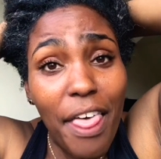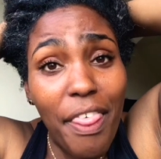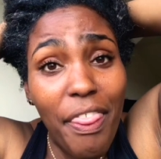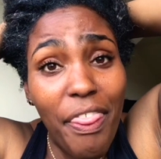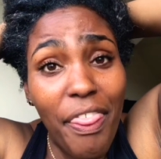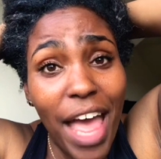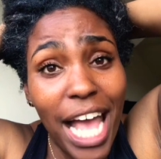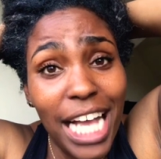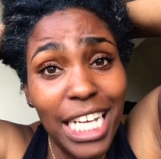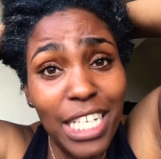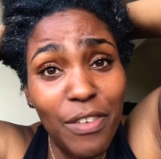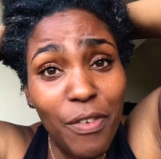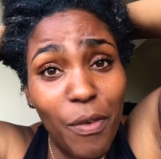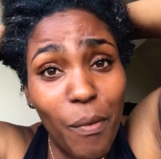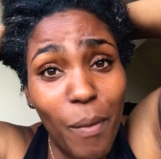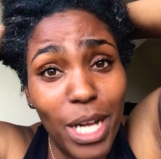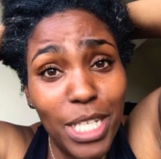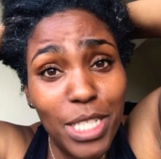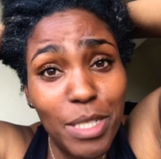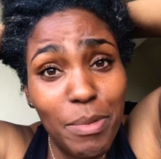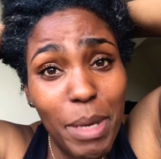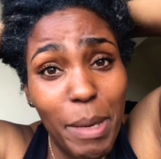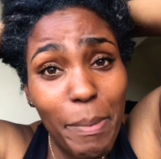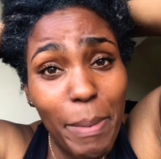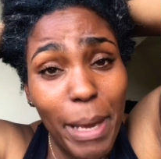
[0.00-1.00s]
Thanks for
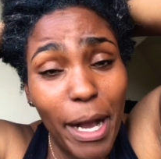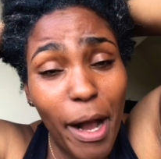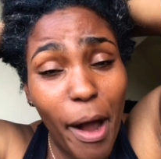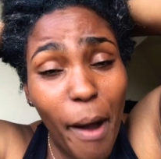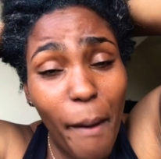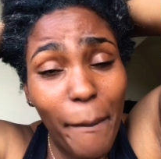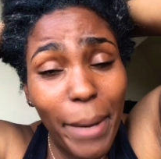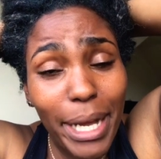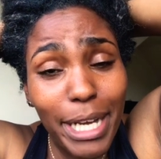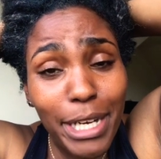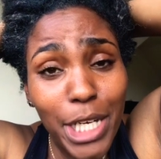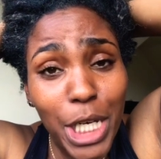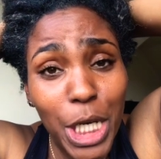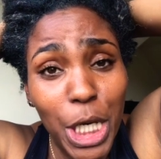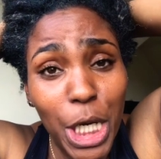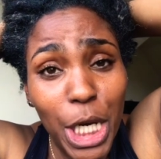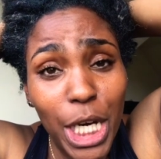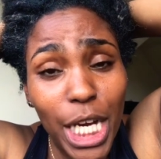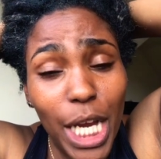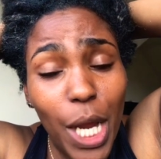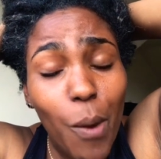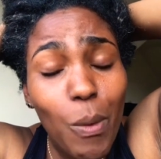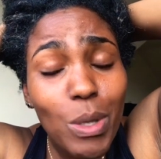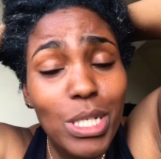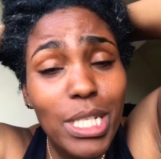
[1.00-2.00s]
watching me pick out my
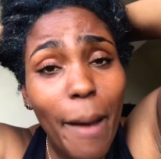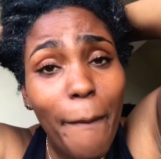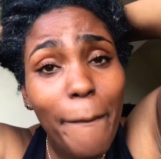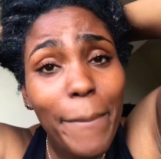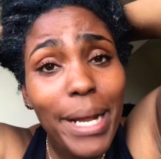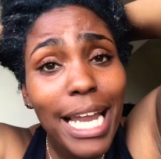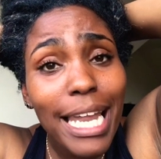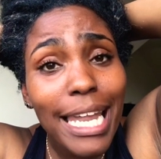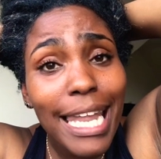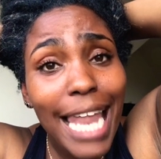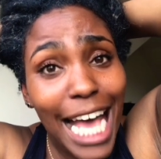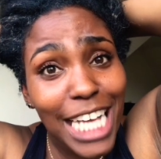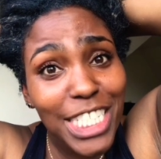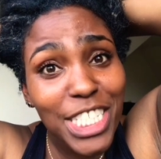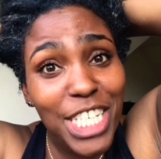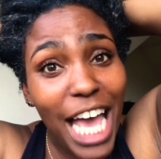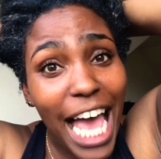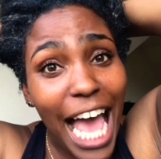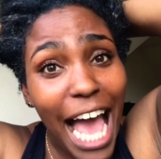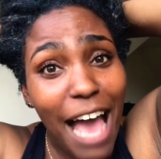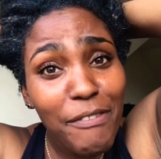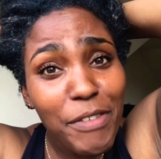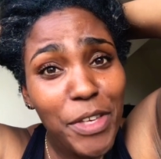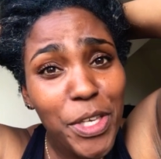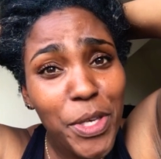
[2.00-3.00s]
hair. It was a pleasure
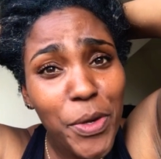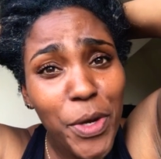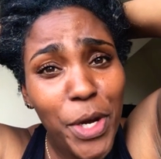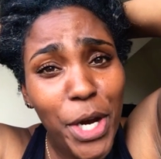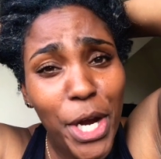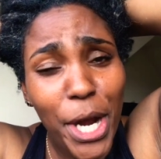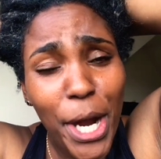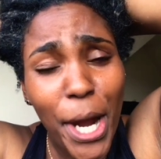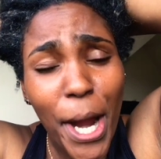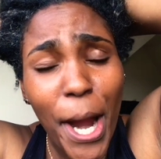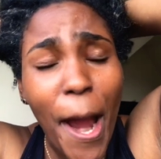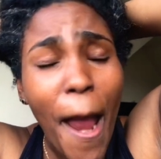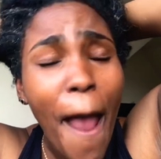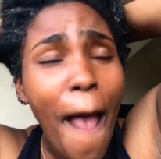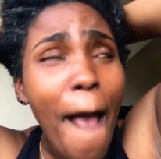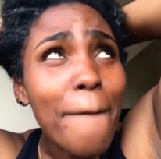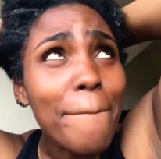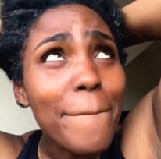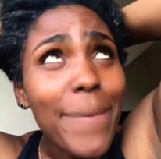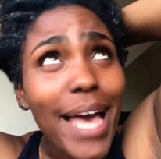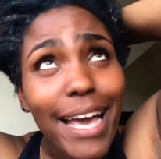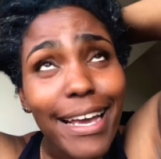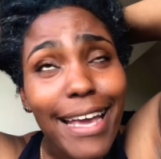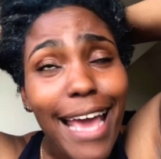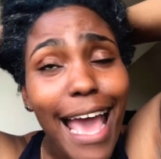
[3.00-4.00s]
having you here
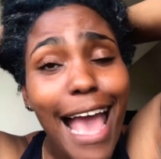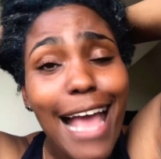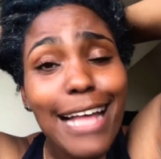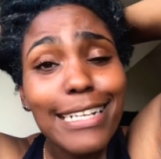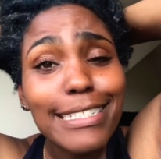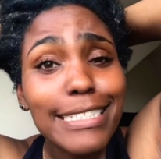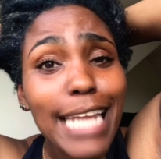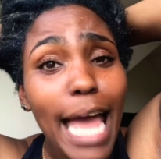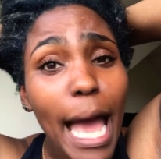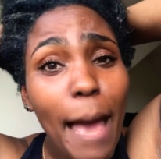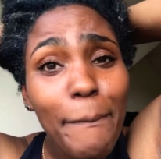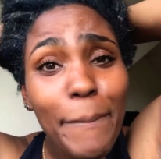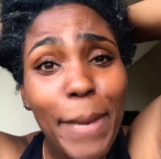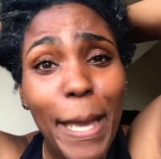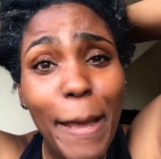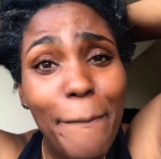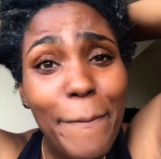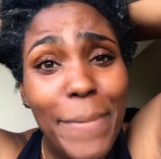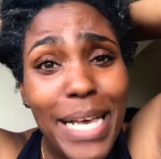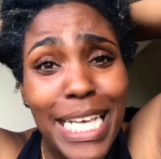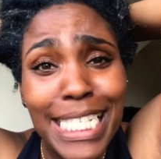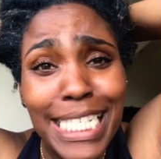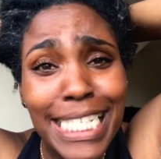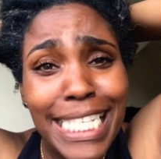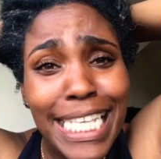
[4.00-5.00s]
back at Nappy
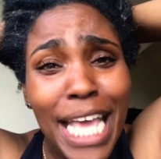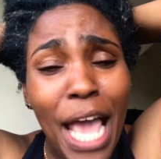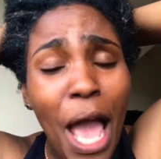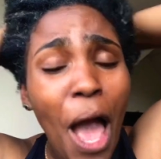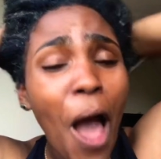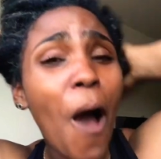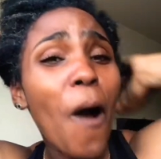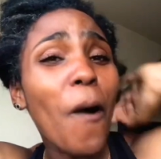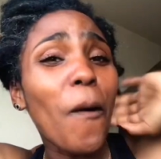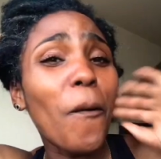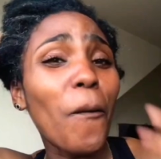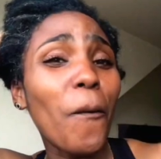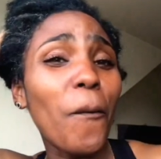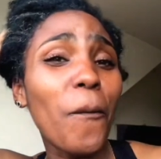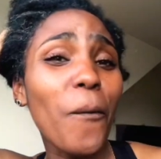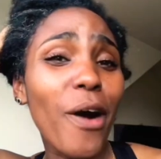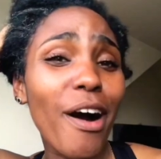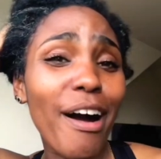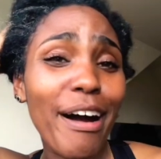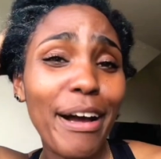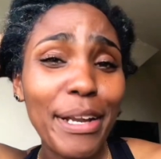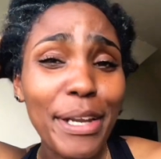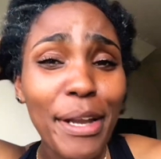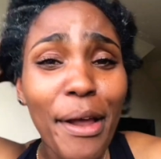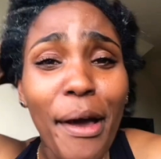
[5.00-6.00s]
Missy
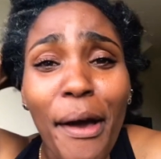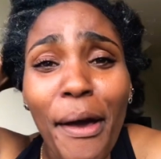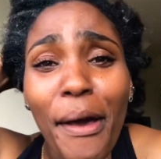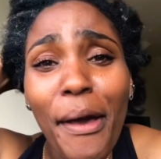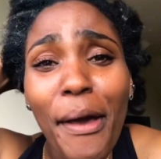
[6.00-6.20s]
101.